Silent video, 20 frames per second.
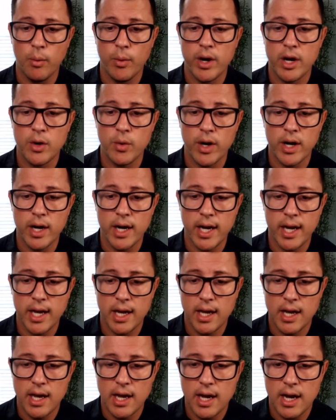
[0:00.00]
we are
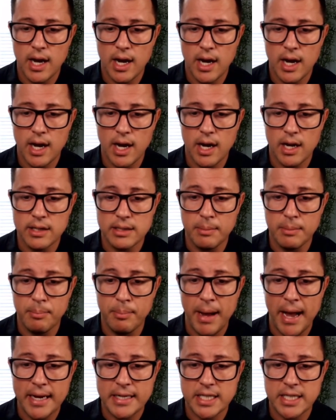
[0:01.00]
running
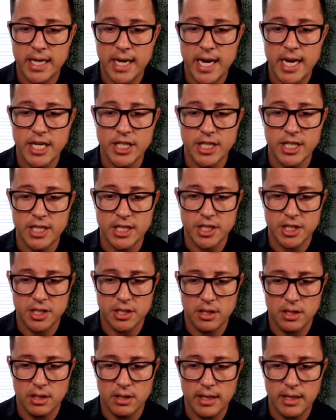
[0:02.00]
the batch edit